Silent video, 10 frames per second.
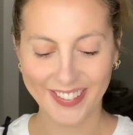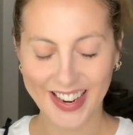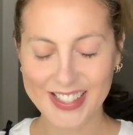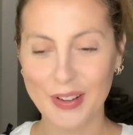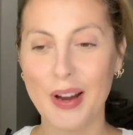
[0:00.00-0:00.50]

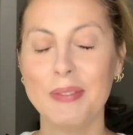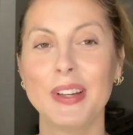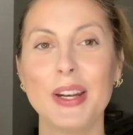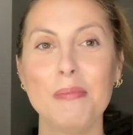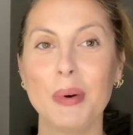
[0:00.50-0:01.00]
okay, so I'm
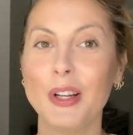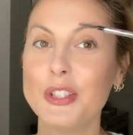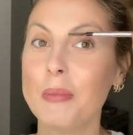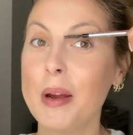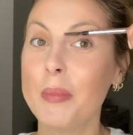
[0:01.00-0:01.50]
gonna put
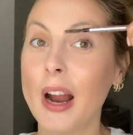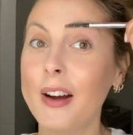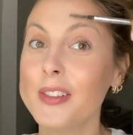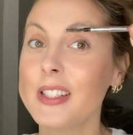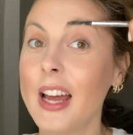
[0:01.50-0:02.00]
do my
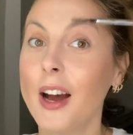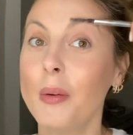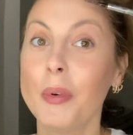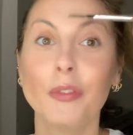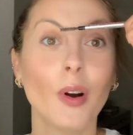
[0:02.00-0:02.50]
brows now
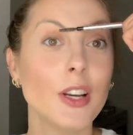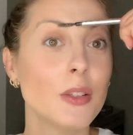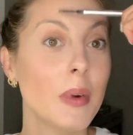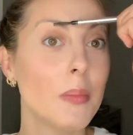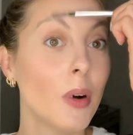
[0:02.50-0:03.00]
before I do
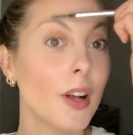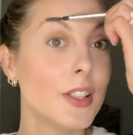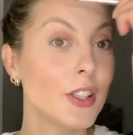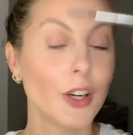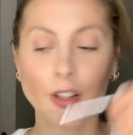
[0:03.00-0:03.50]
my
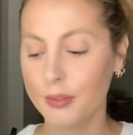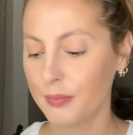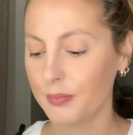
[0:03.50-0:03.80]
bronzer.